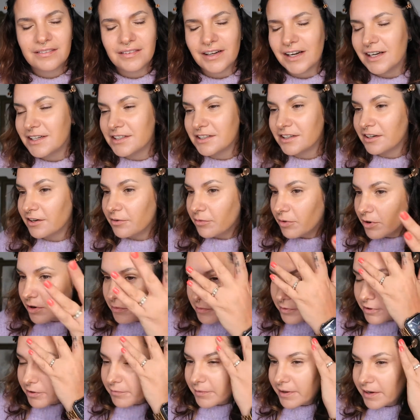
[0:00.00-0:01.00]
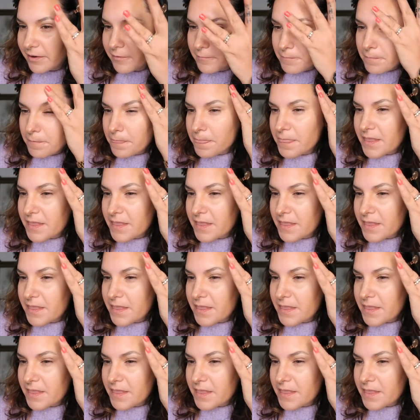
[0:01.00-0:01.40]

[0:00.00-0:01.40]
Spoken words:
I don't know what I'm on about.